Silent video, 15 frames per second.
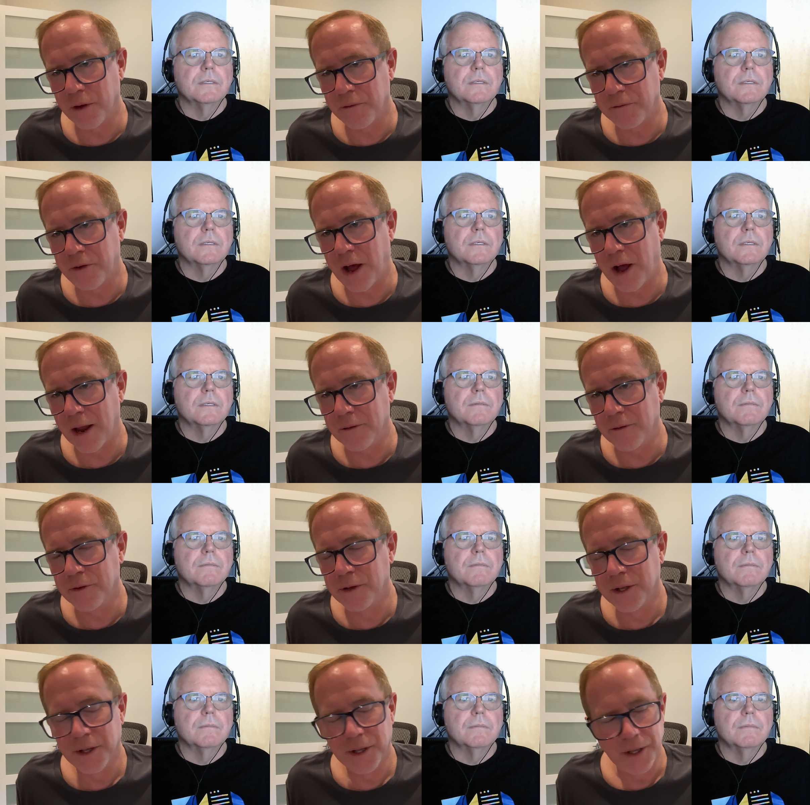Speaker 1: F5,
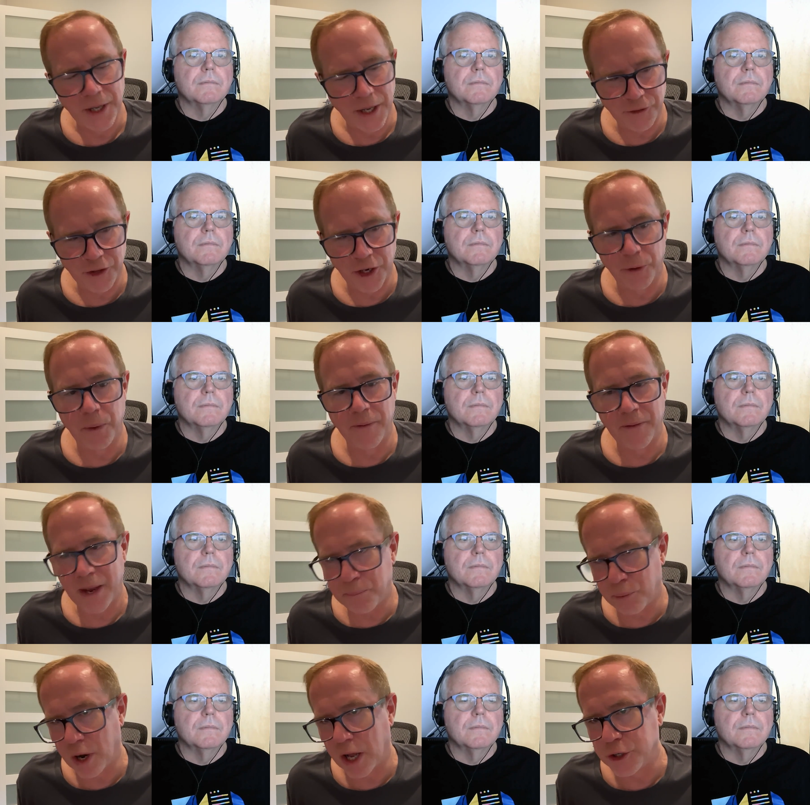it's going to run that
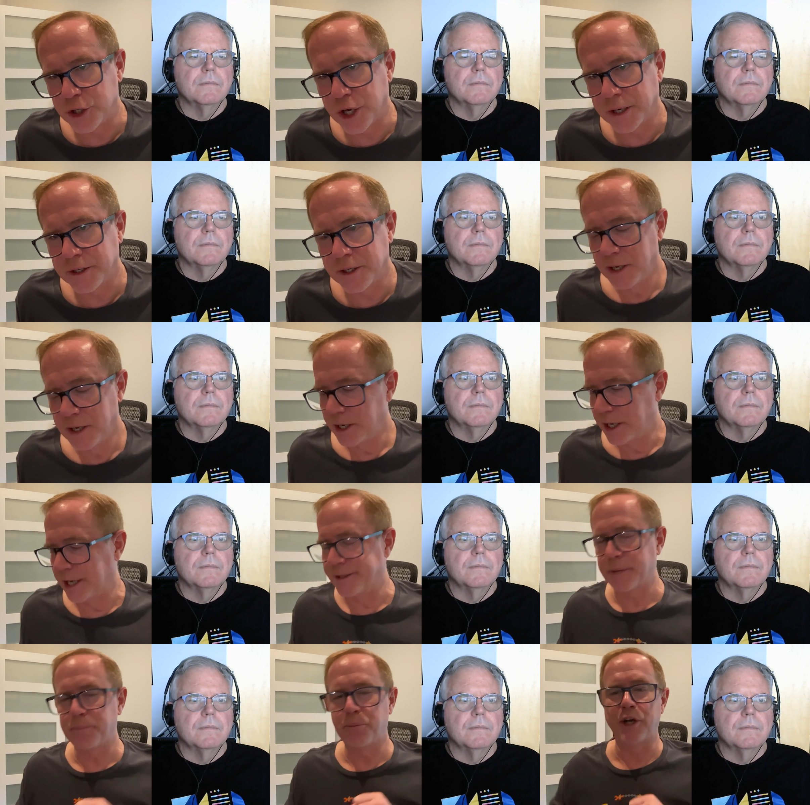project, and
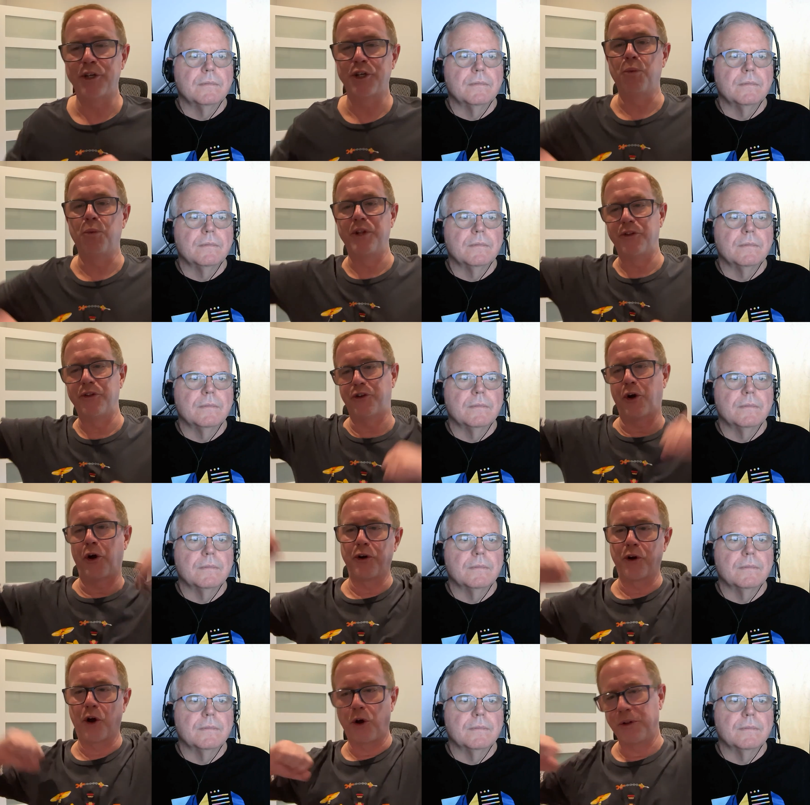that project will then
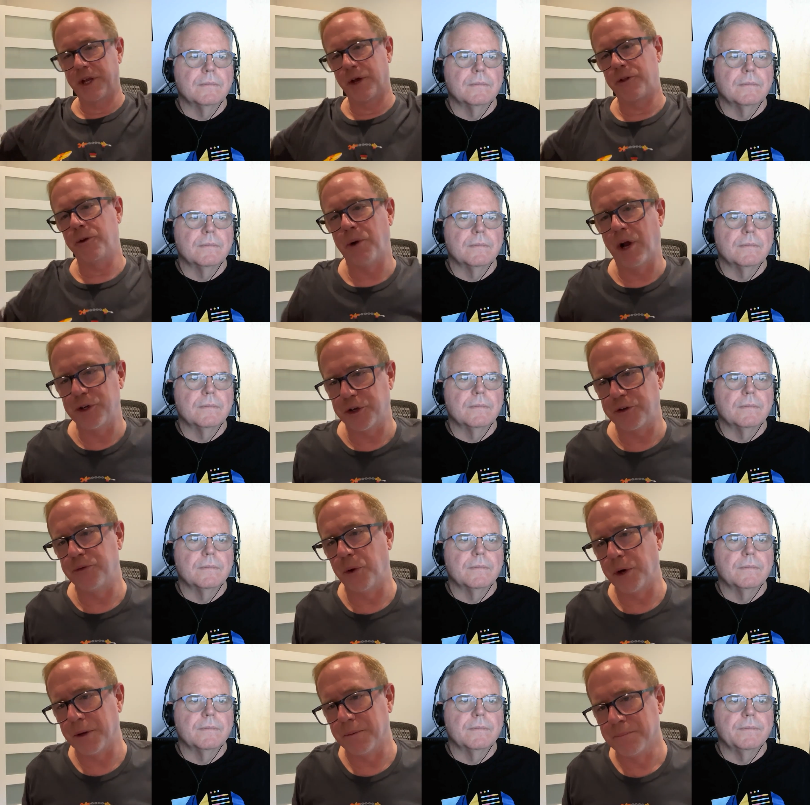start all the other projects
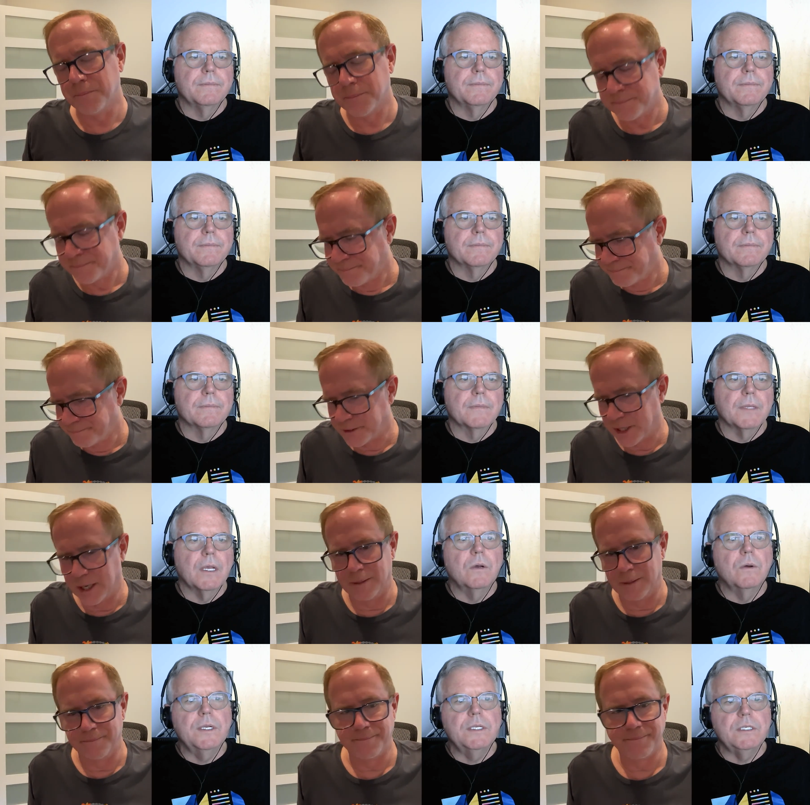for you.
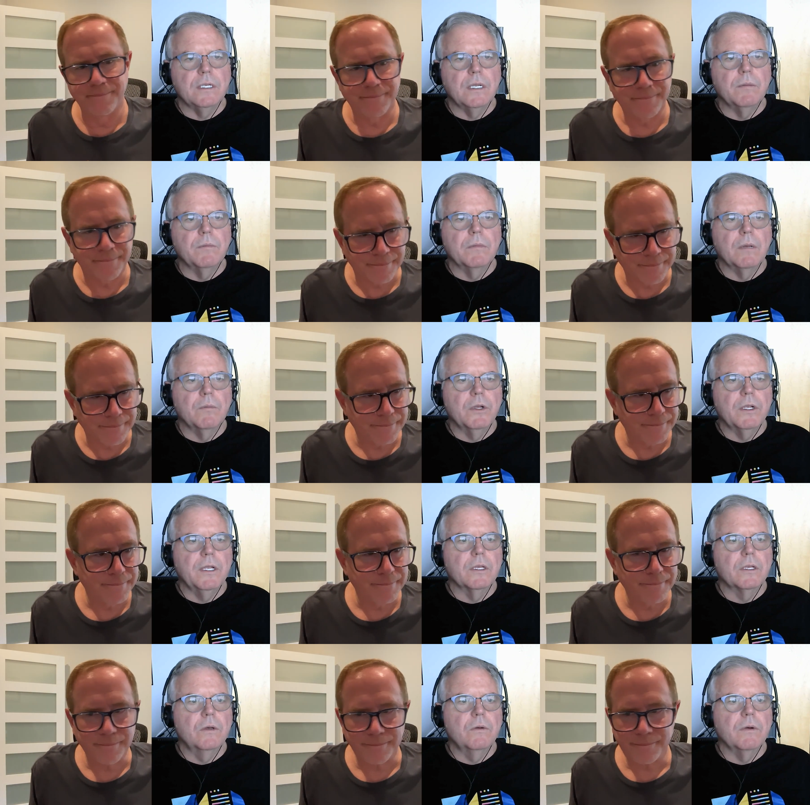Um, oh,
Speaker 2: I see. I'm, I'm, looking
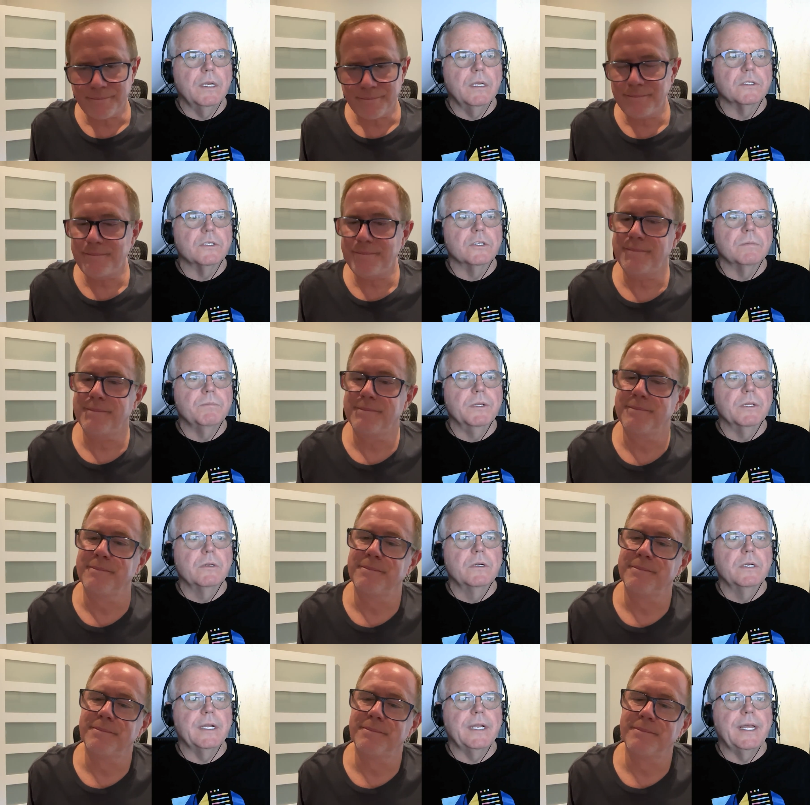at the code right now. It says
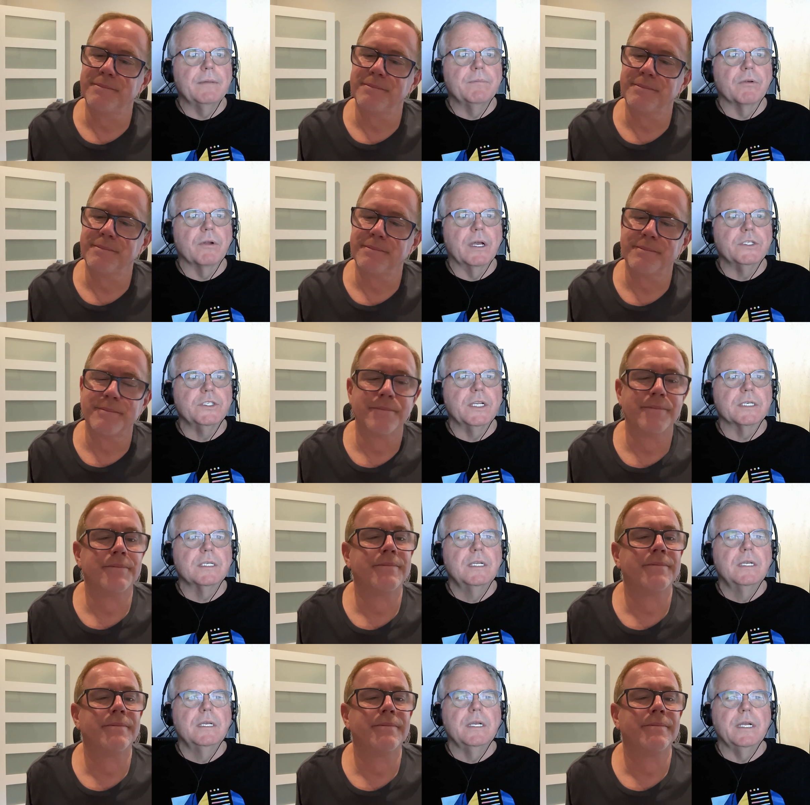builder.add
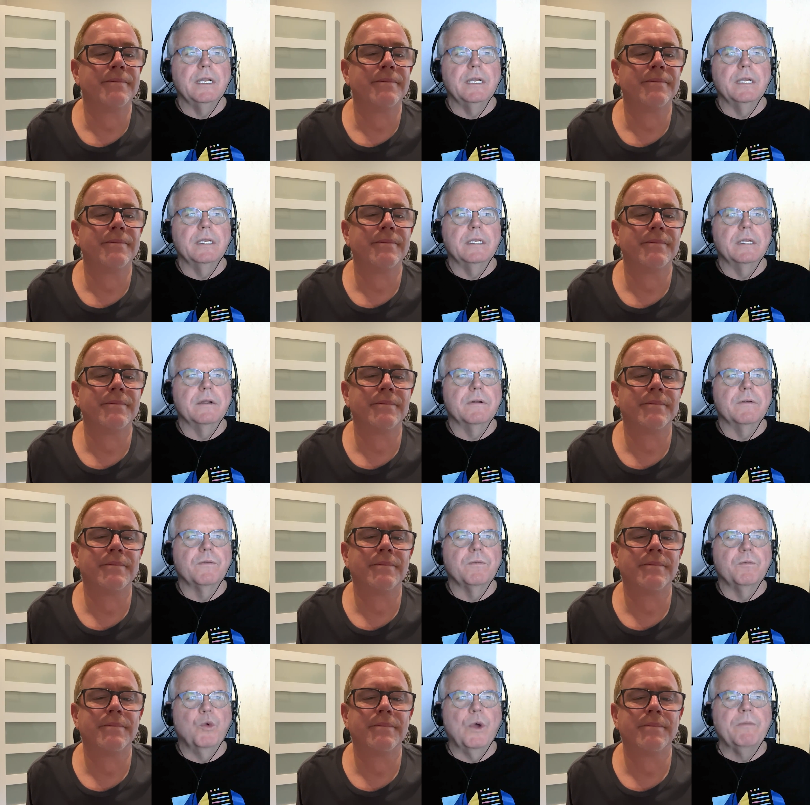project, and the
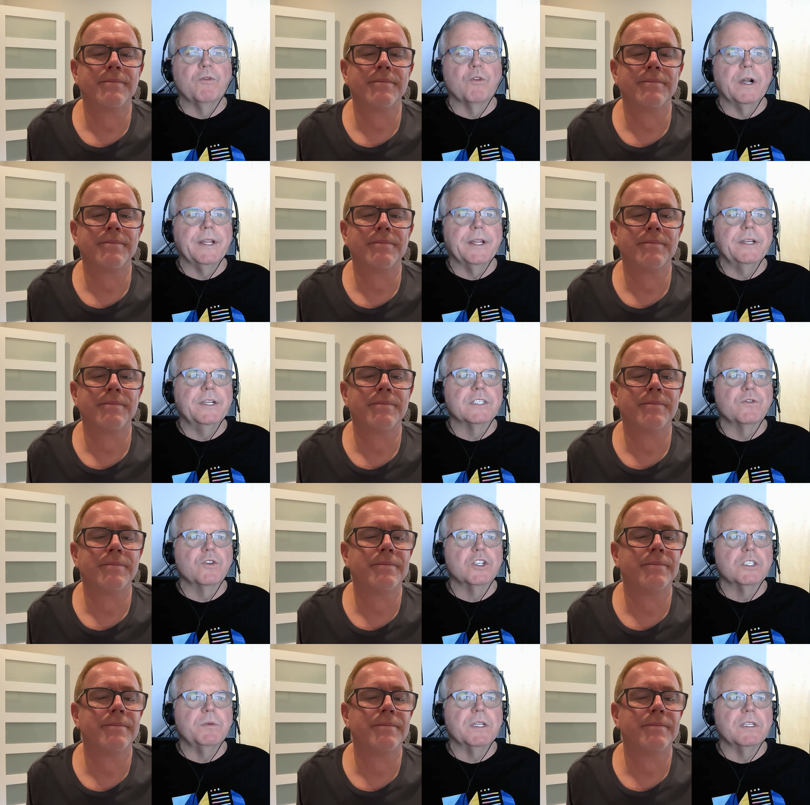web front end is
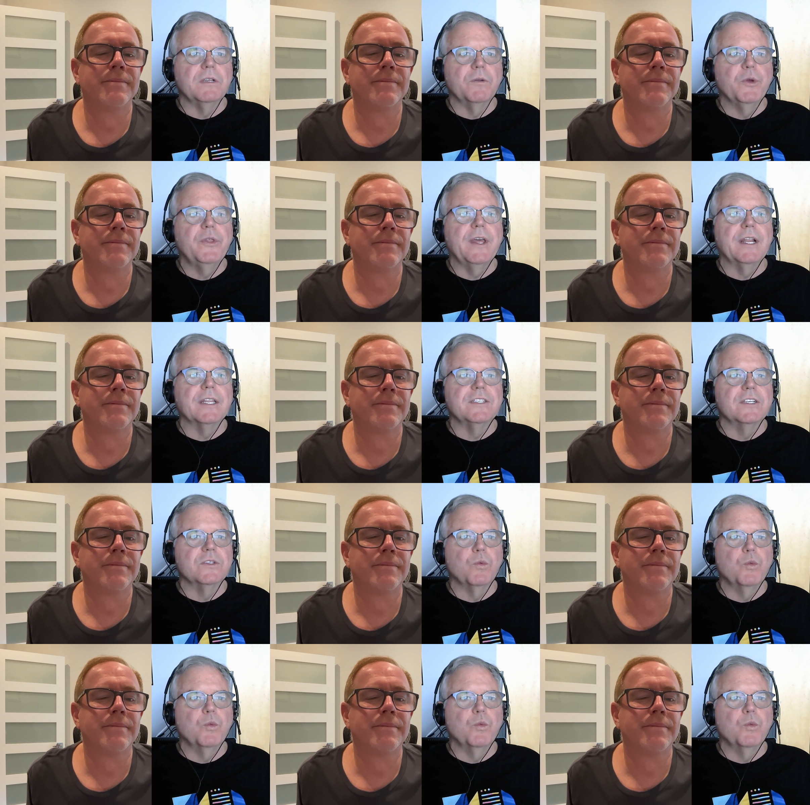first, but with that it says